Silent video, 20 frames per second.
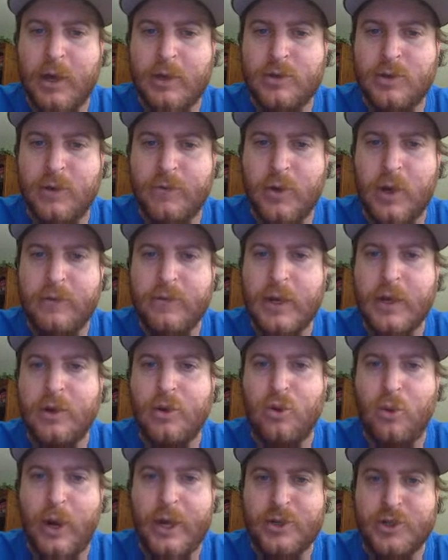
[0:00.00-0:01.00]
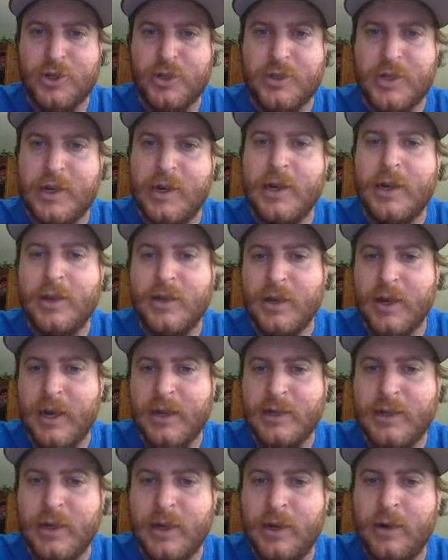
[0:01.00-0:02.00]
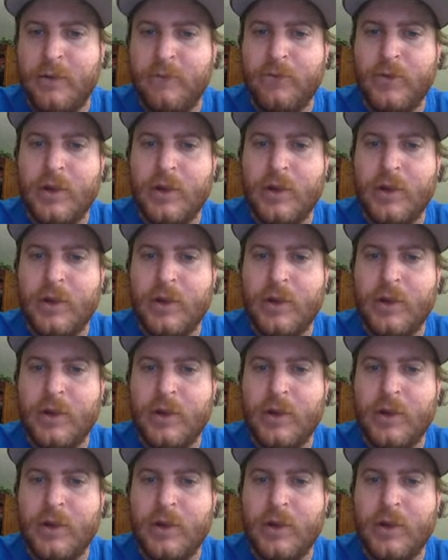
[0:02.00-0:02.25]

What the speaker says: So if you have any questions on anything I did,